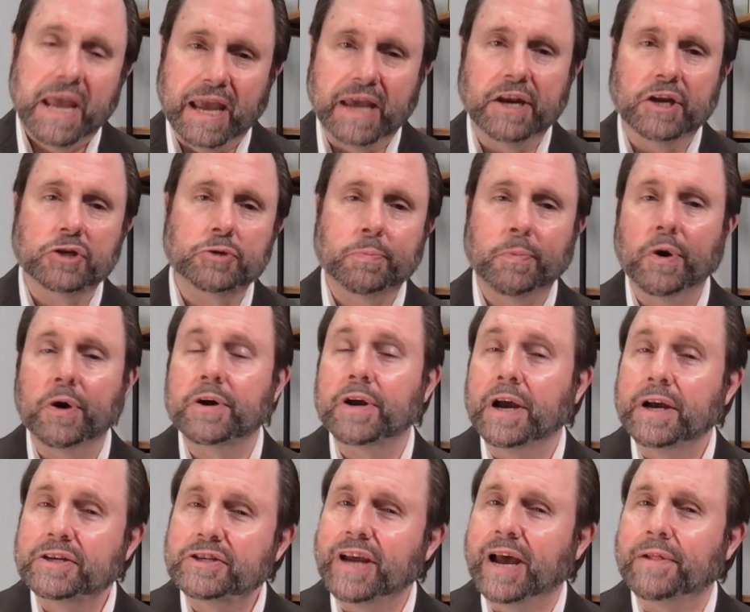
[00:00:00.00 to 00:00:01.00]
In his
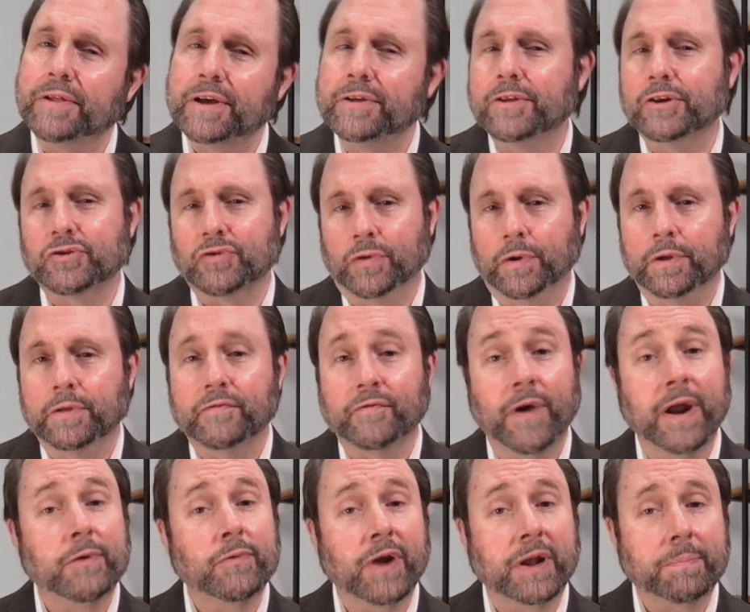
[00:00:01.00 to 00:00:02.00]
book, Telling the Truth,
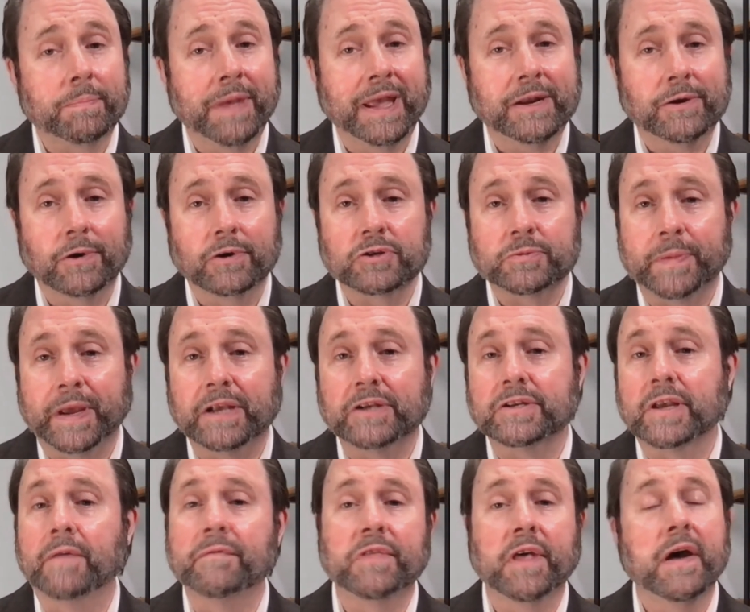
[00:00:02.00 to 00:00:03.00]
Frederick Buechner
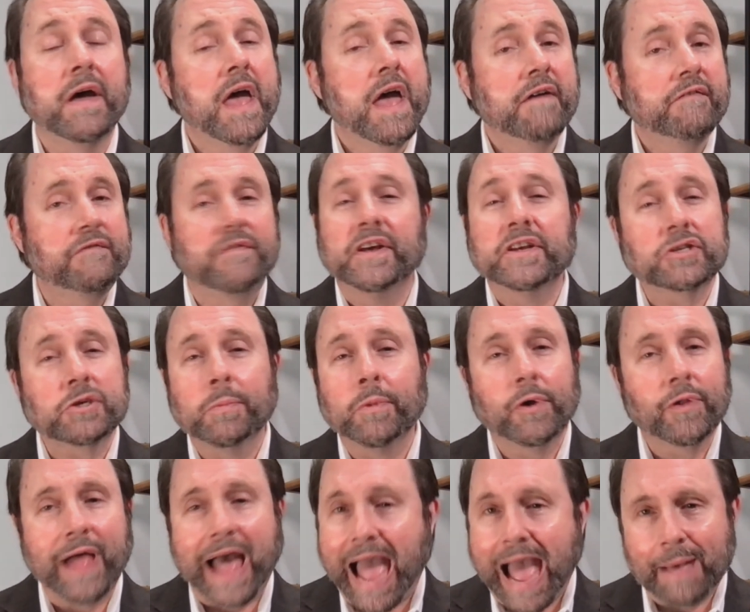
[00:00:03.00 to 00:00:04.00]
speaks of the
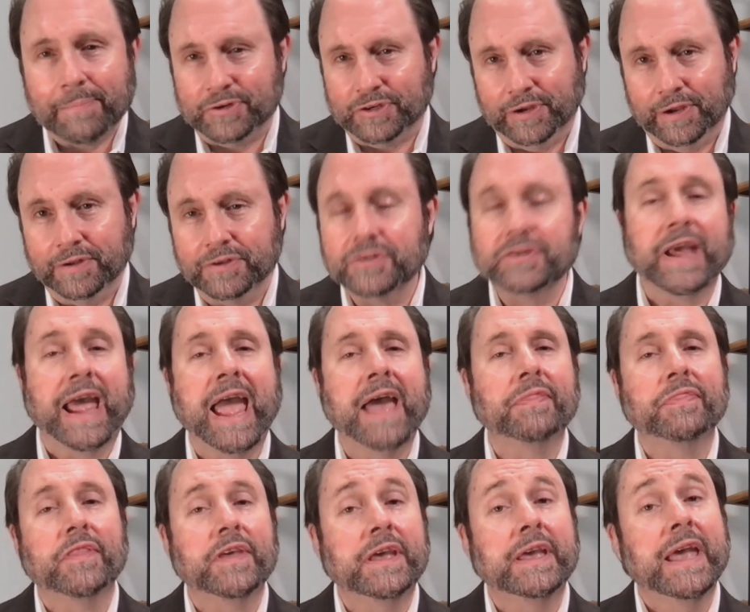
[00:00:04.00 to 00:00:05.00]
visible absence
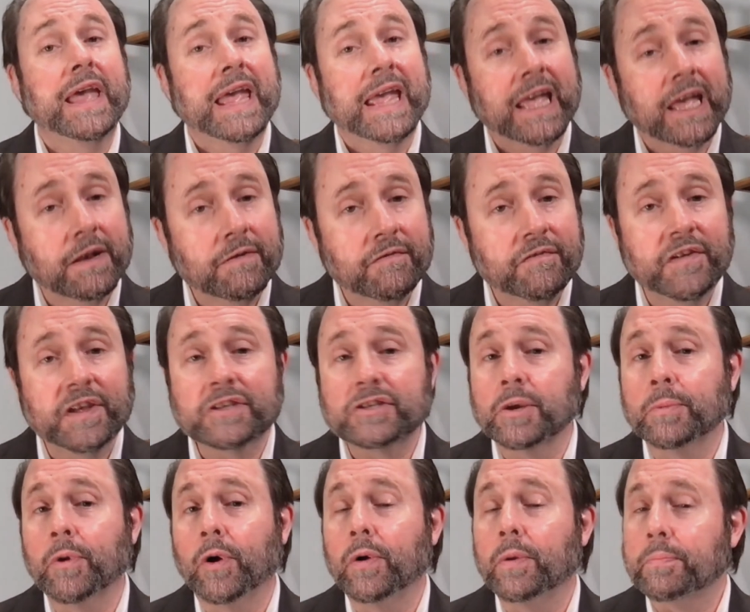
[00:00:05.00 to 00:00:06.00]
and the
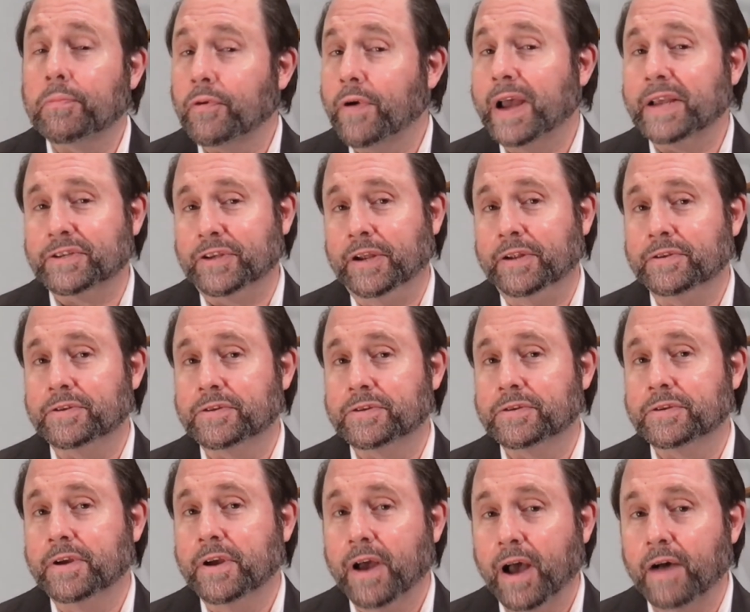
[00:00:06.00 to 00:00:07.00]
invisible
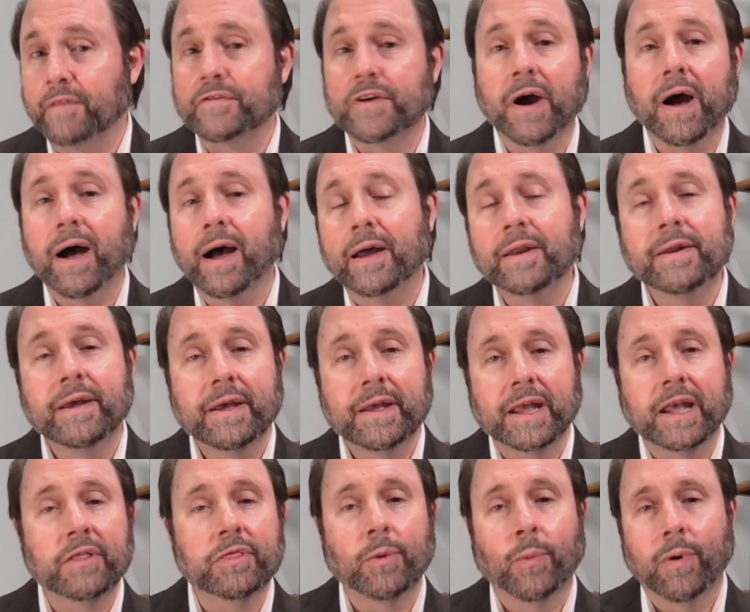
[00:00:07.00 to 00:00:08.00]
presence of God
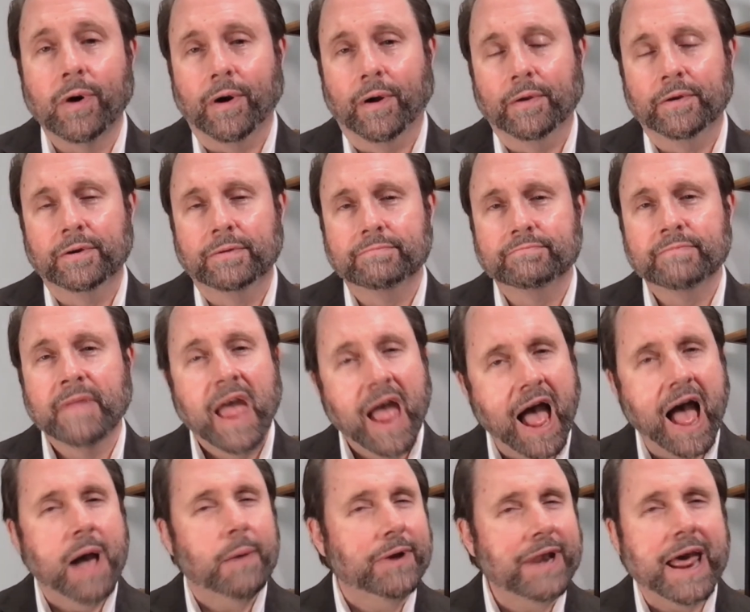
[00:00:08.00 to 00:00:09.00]
in the world.
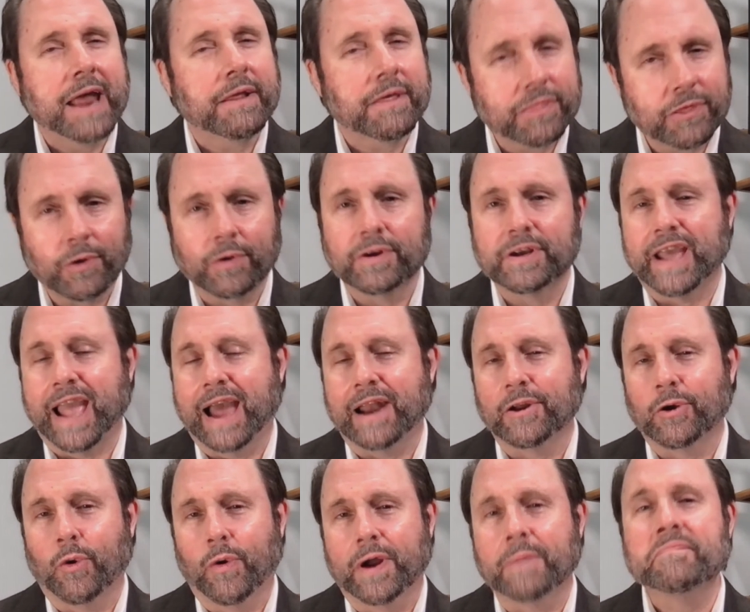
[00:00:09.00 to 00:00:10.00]
I would add a third
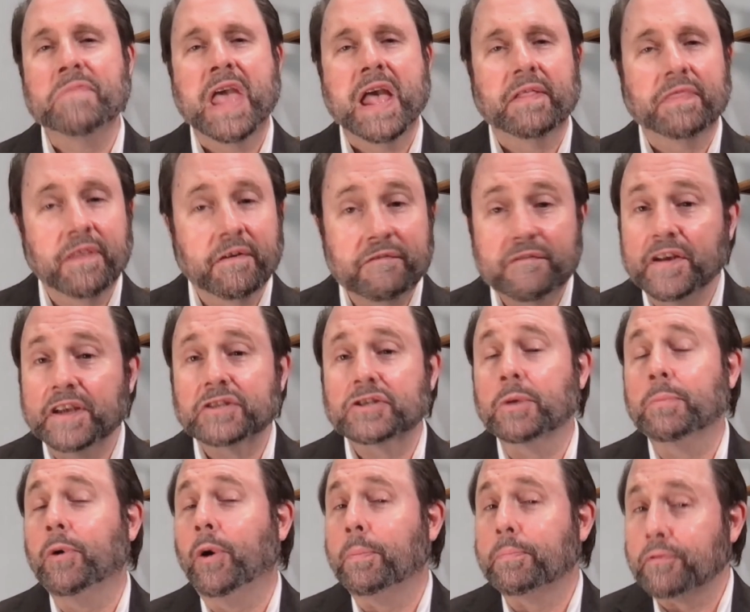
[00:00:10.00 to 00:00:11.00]
category the
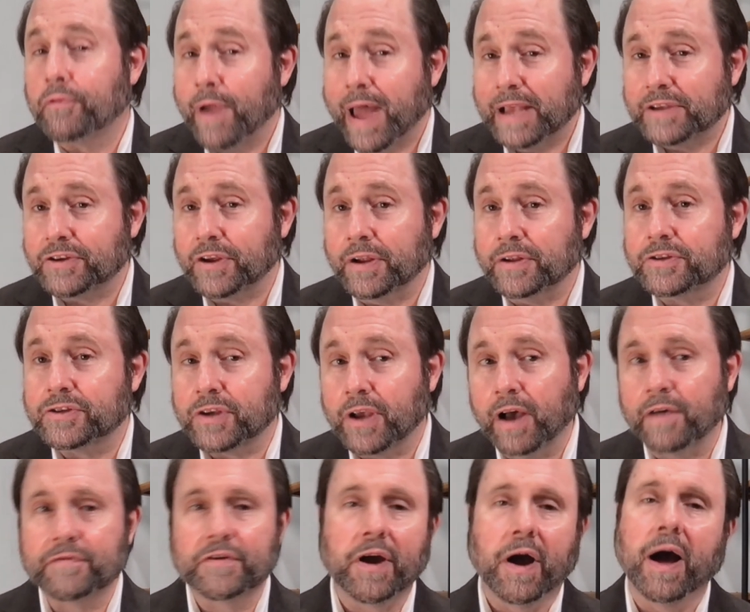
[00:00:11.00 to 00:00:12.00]
visible presence
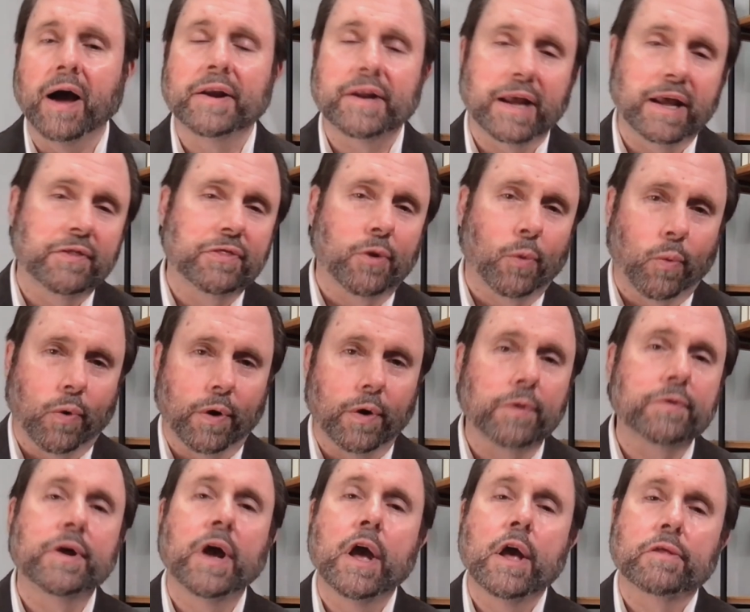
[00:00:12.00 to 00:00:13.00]
of God in the
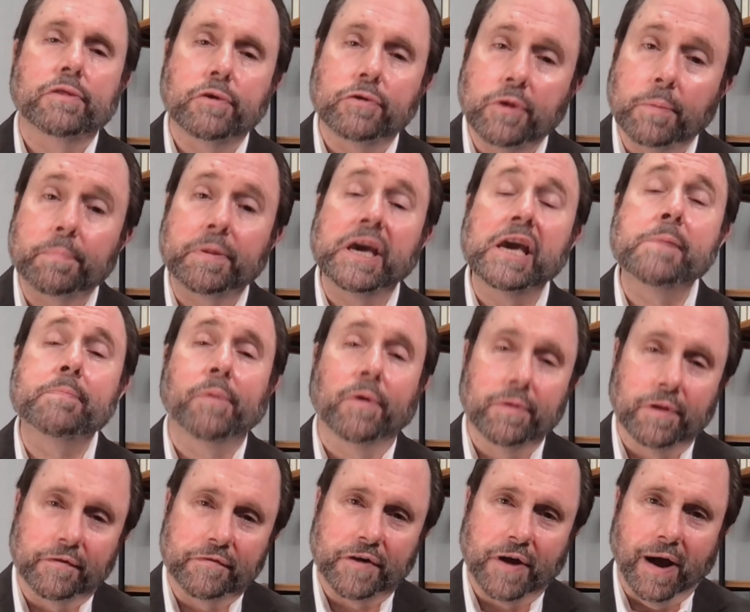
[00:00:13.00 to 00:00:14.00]
world to the
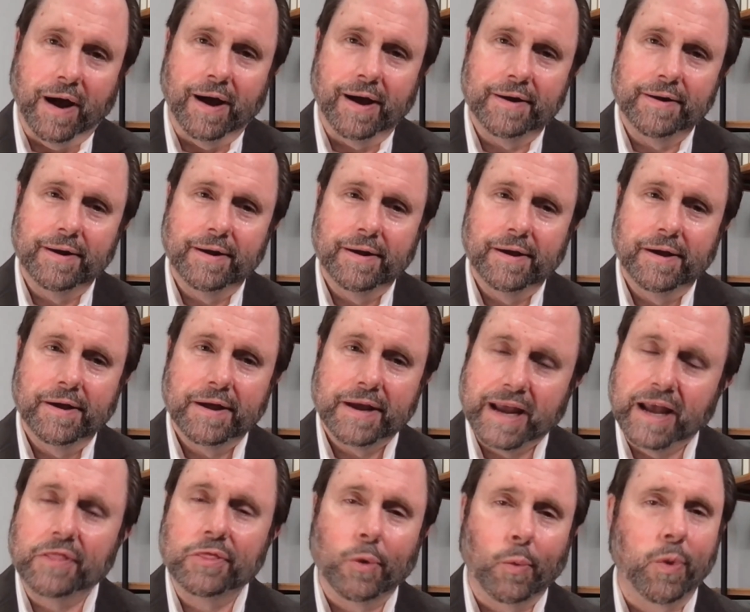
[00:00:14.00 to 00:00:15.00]
people of God
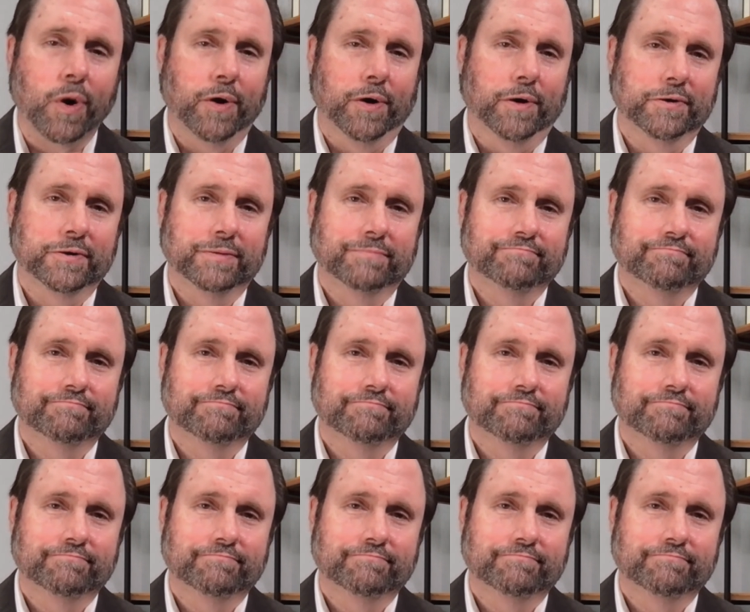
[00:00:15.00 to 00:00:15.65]
in the world.